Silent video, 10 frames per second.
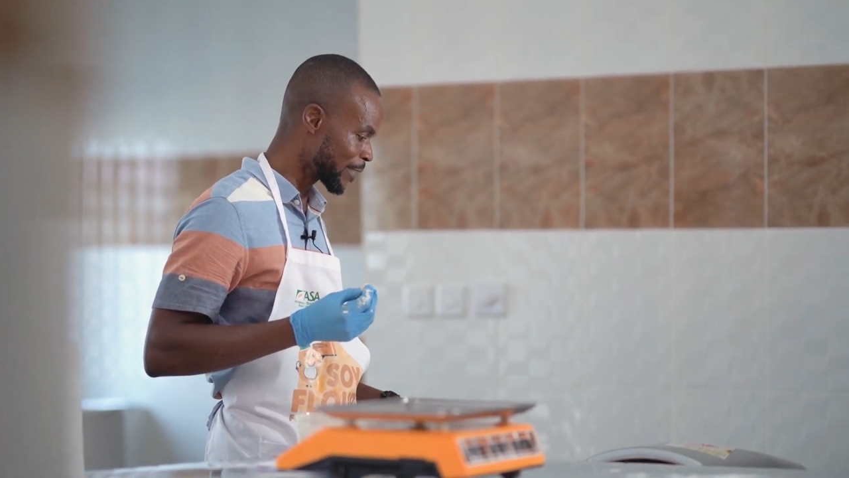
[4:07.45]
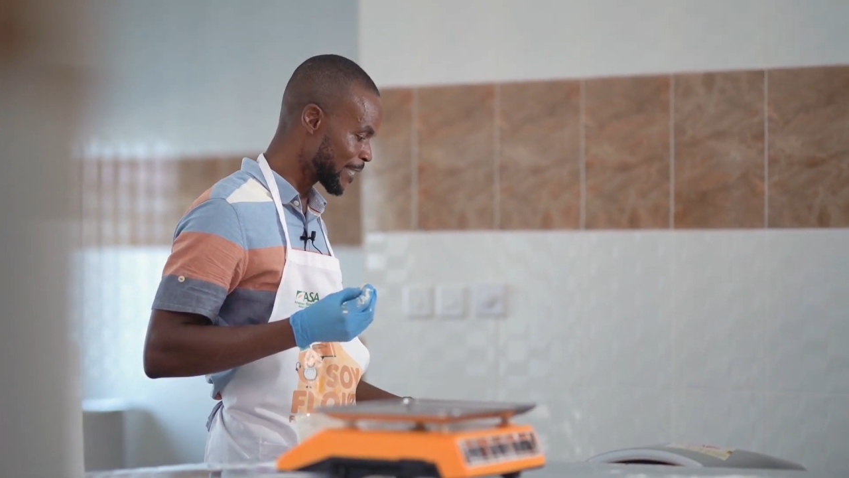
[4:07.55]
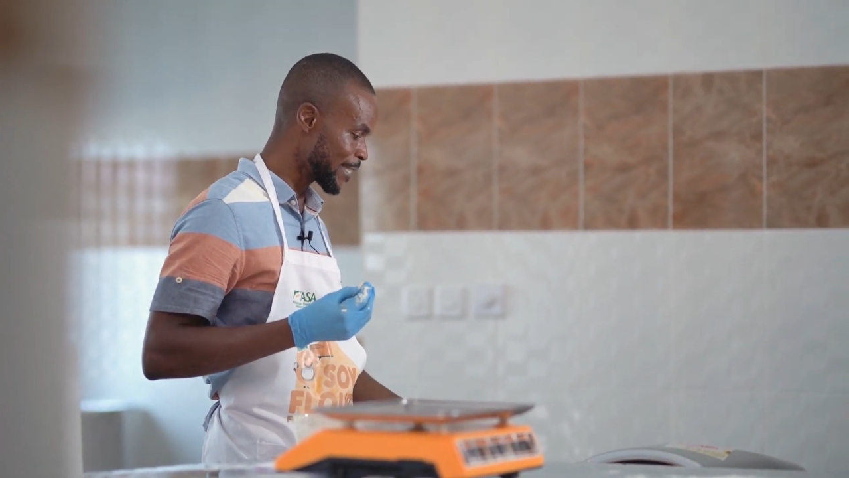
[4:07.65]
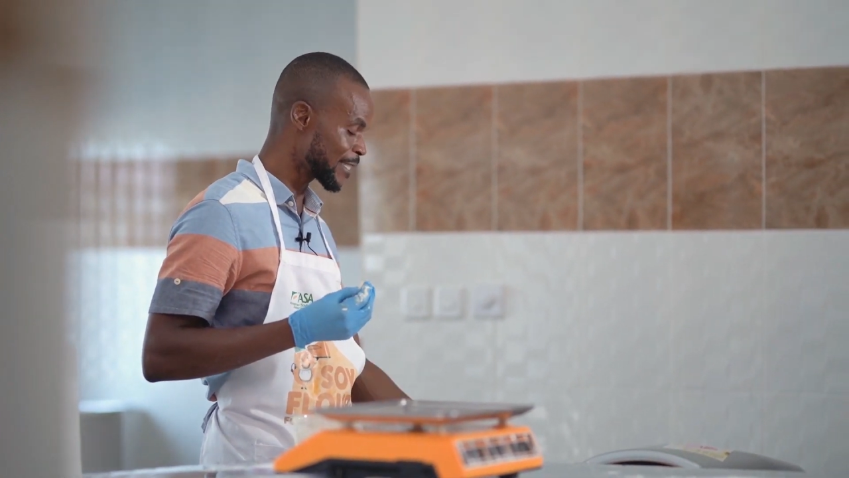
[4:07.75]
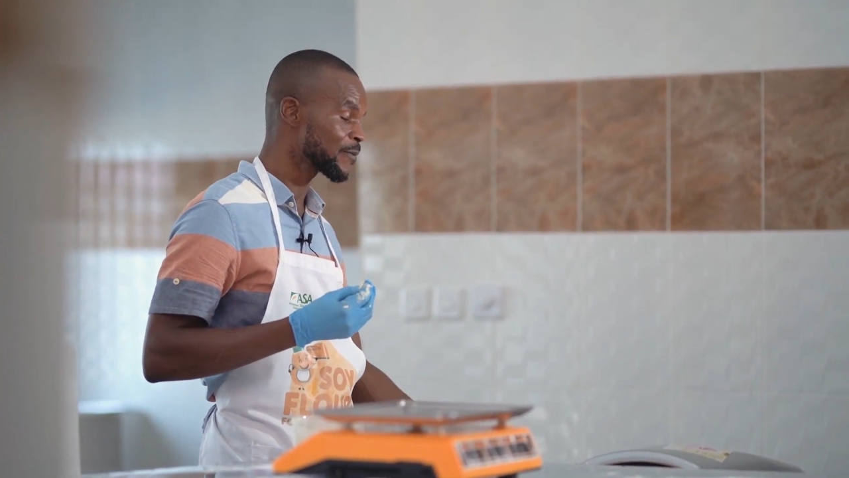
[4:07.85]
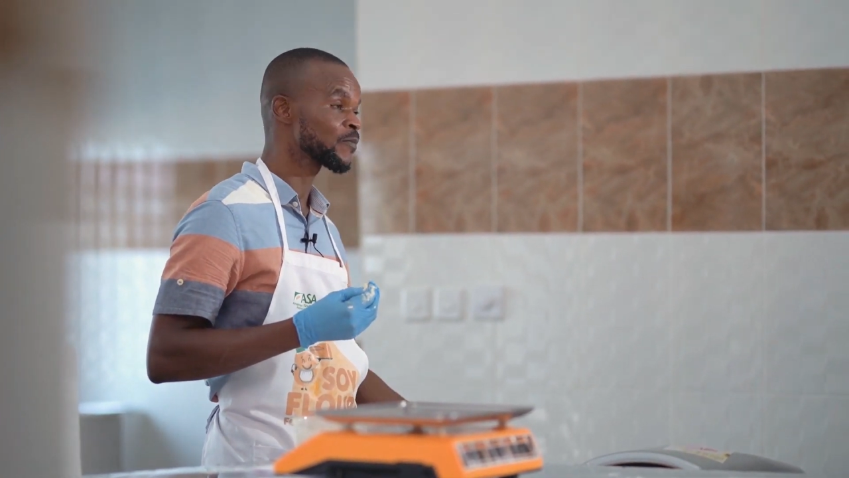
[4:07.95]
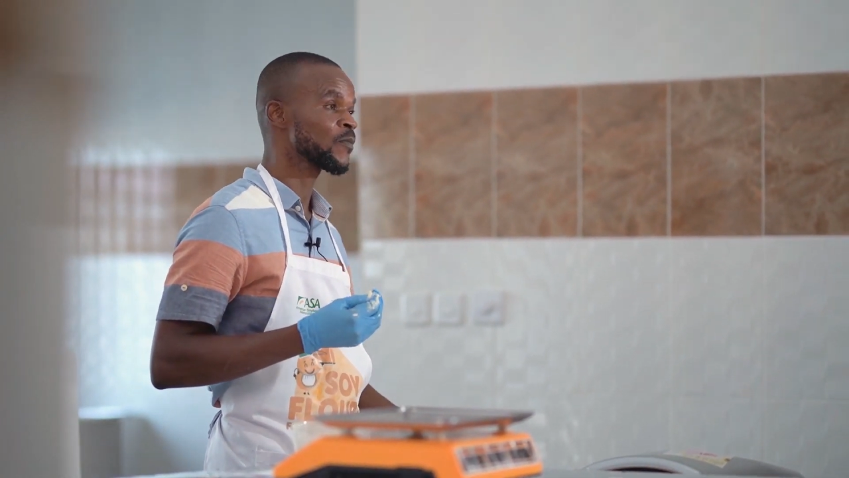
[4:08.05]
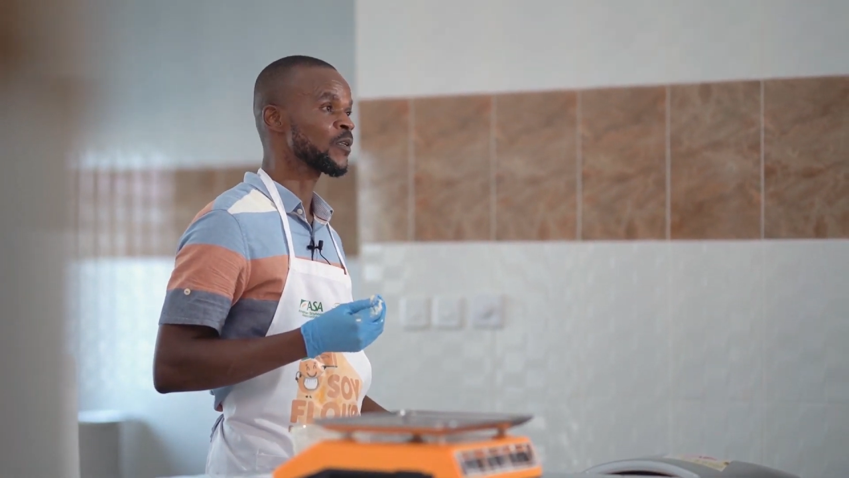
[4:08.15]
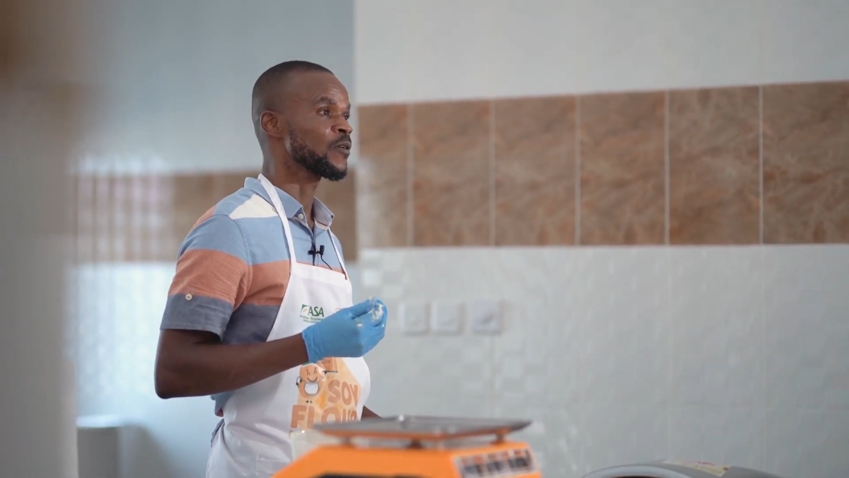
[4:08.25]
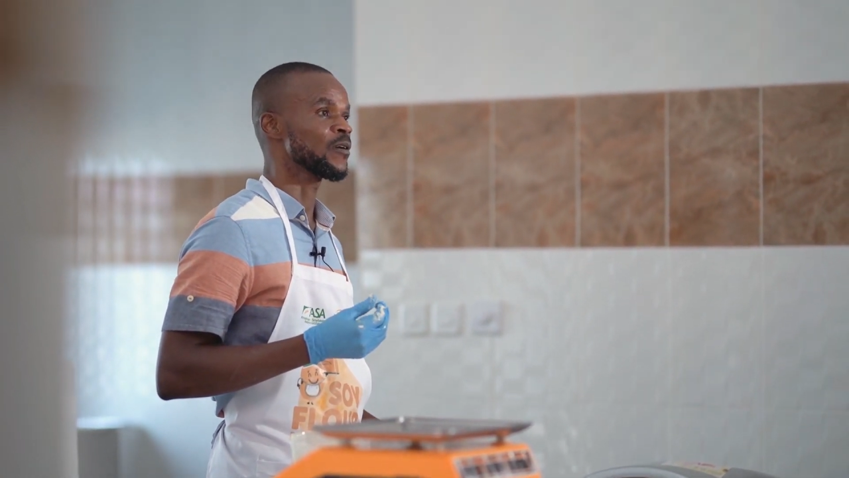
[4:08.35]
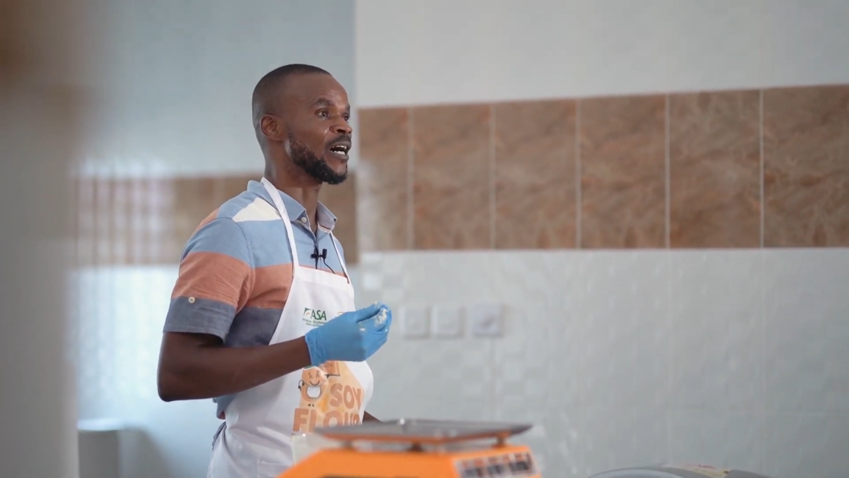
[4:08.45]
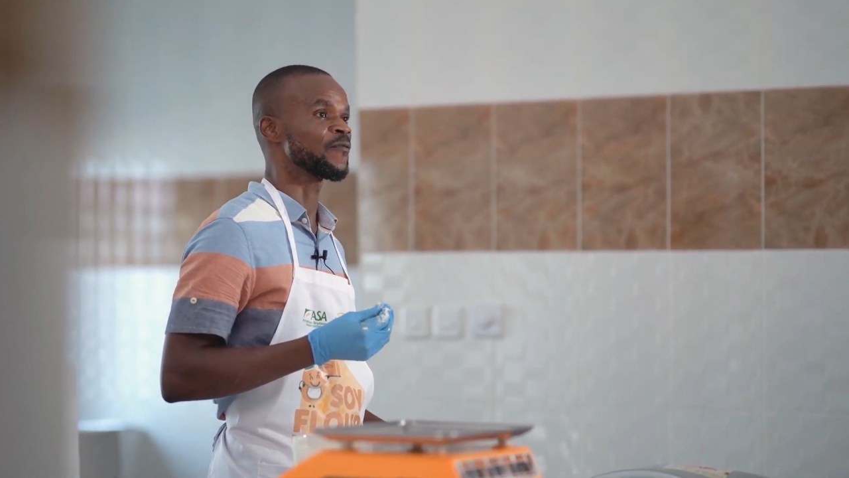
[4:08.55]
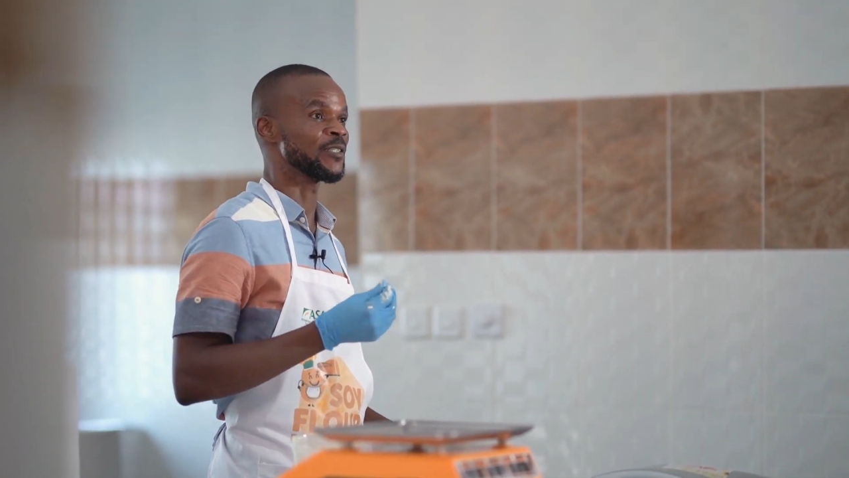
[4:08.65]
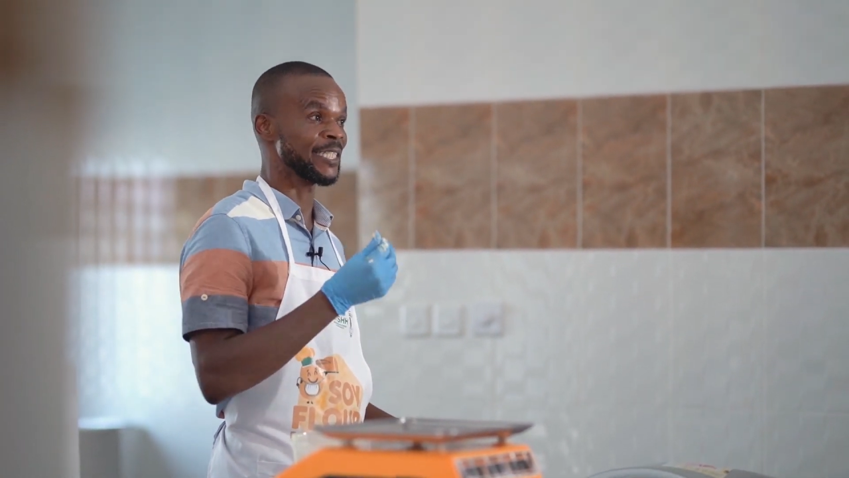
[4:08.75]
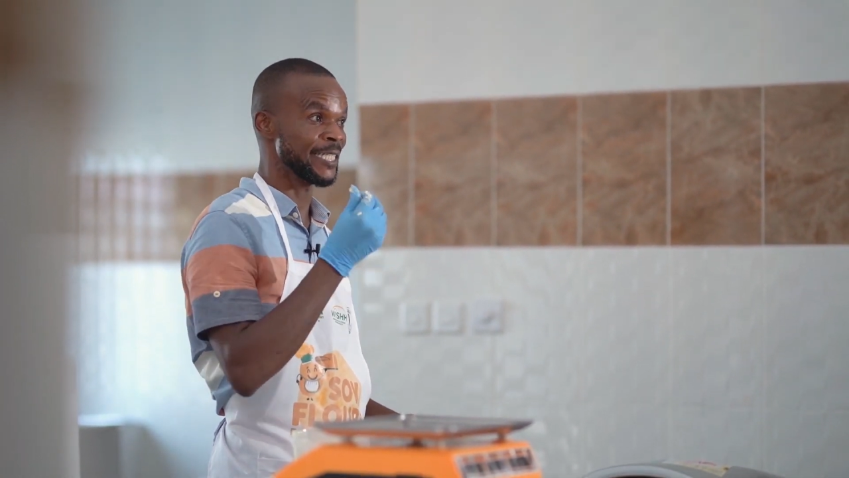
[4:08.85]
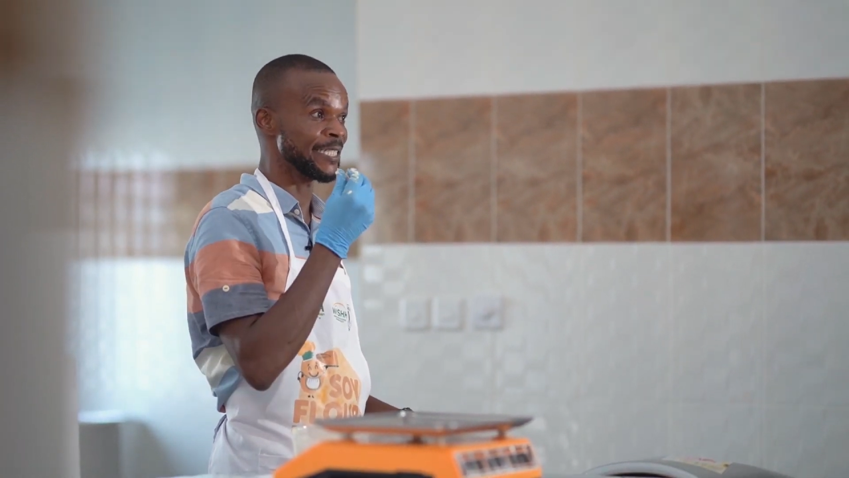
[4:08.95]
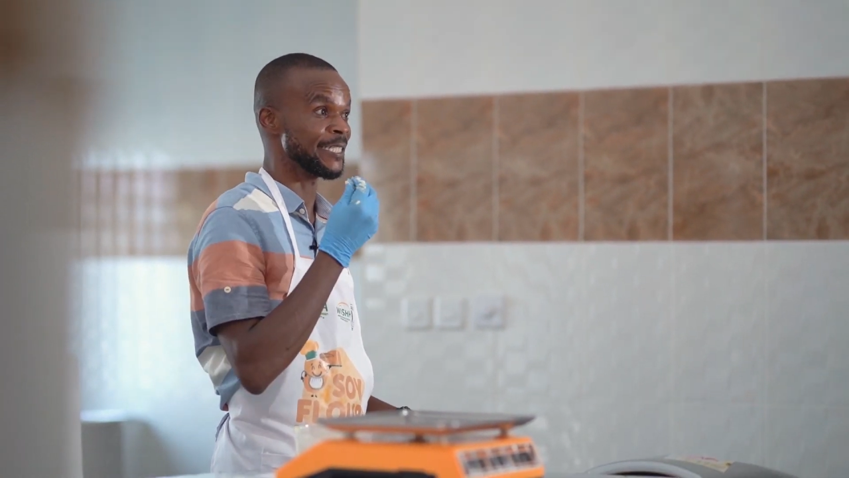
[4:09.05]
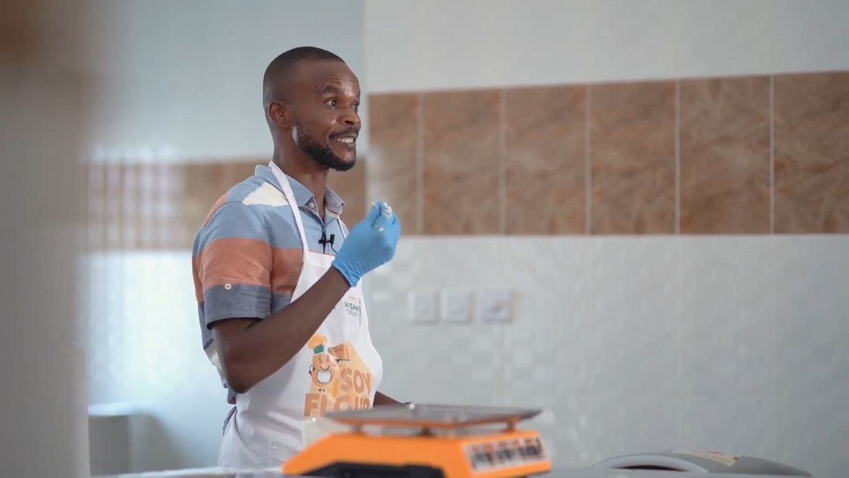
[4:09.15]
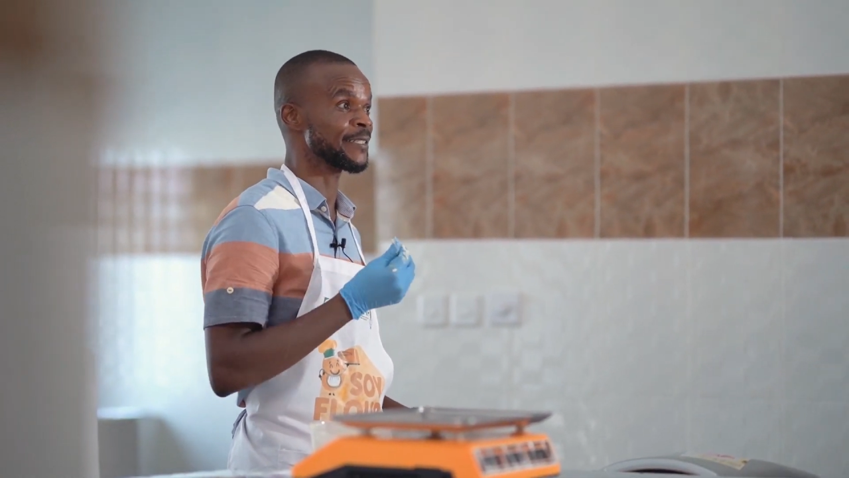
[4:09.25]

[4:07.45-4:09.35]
this, you have to taste it.